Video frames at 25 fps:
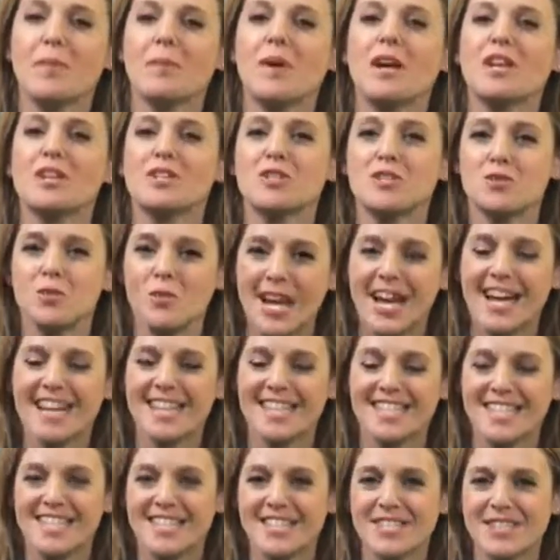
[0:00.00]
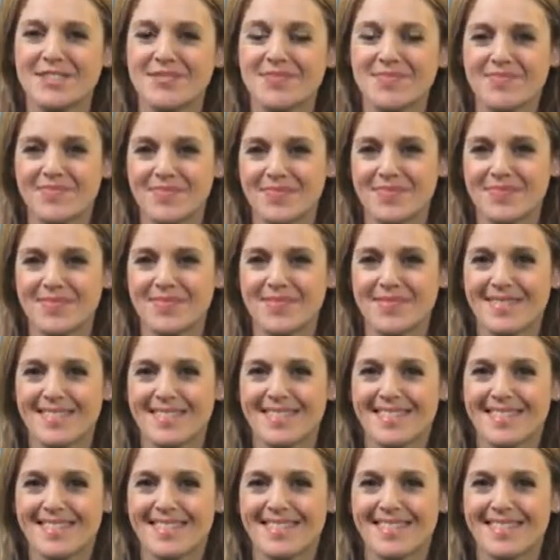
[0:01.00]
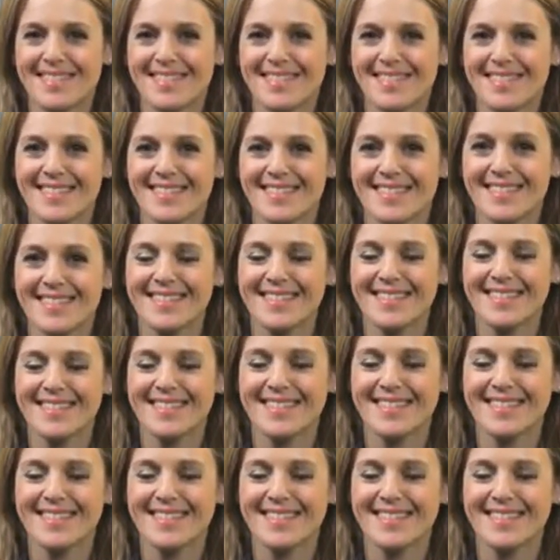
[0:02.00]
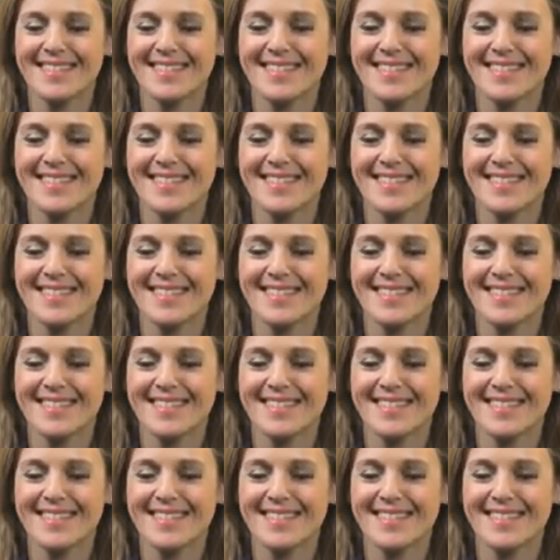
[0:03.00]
So how does it work? Talk me through the scores and how patients